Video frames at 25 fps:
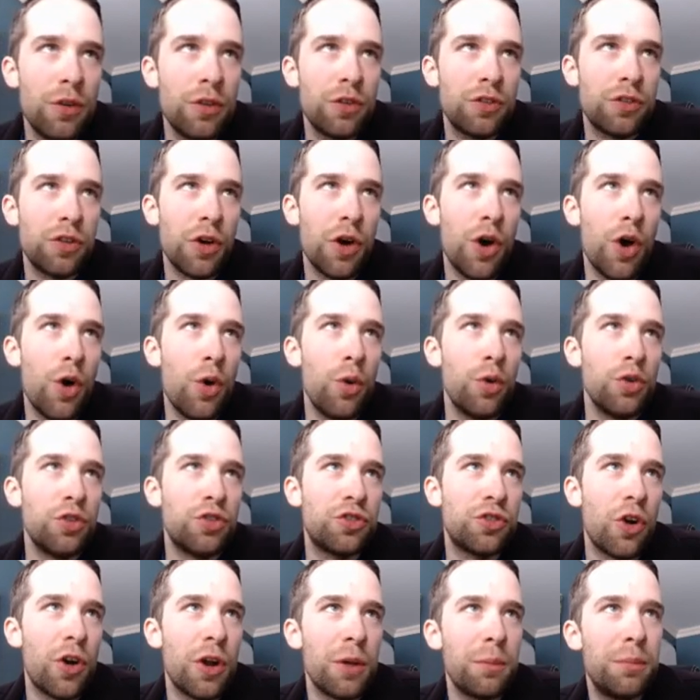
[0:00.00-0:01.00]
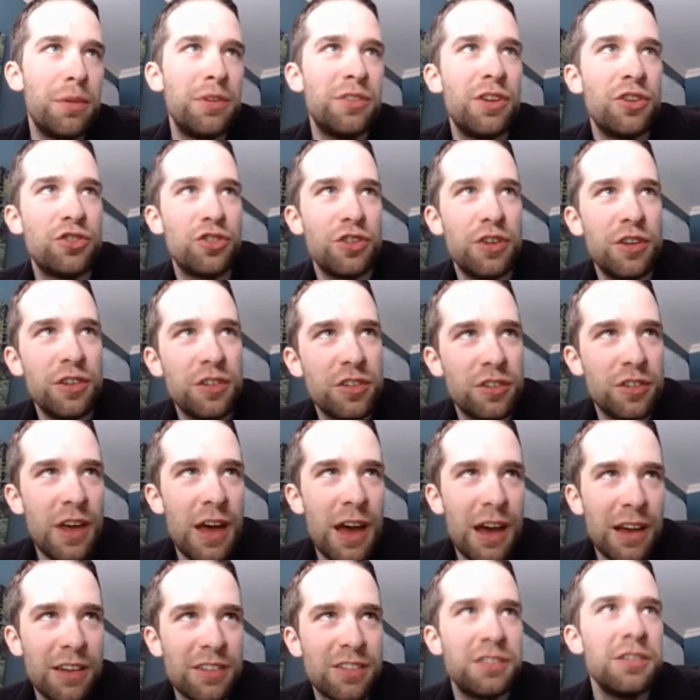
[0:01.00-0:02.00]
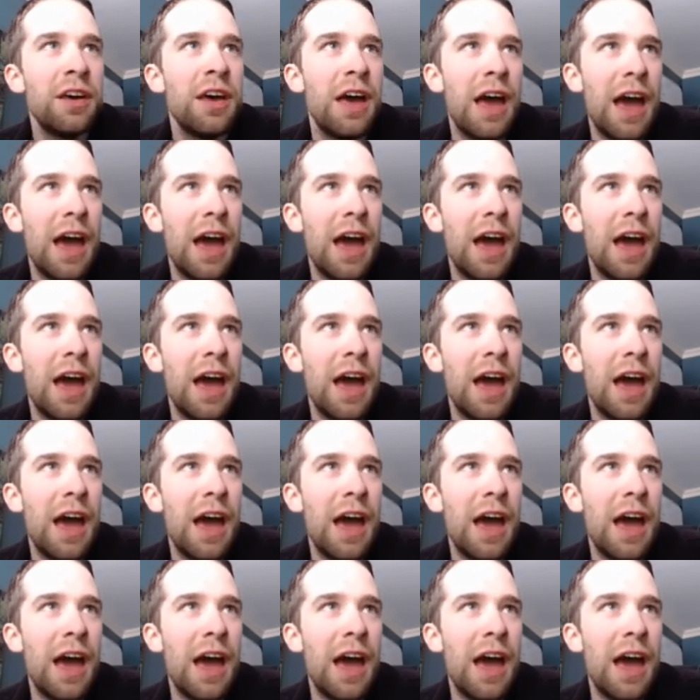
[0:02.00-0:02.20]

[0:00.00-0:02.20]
so starting position is 6,